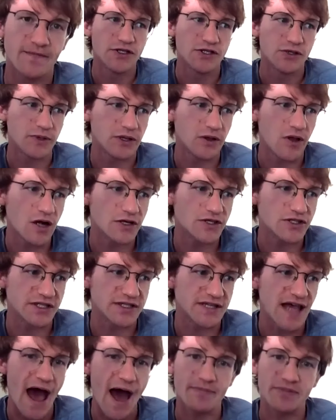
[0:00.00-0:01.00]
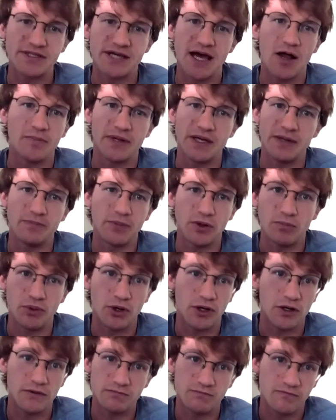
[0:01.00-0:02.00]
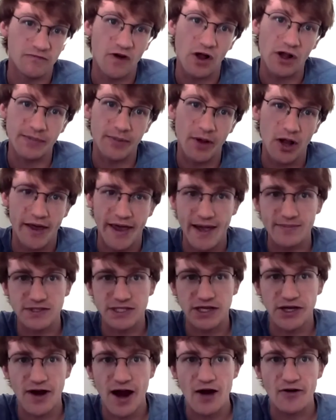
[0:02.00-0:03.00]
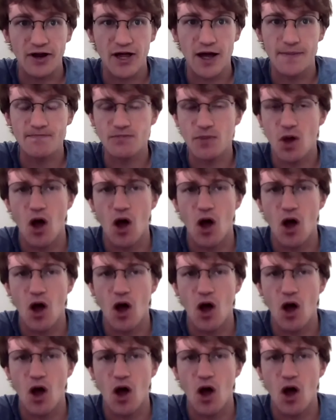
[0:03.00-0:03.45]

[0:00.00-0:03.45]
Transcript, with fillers: So we launched this app to help people book volleyball games in their area,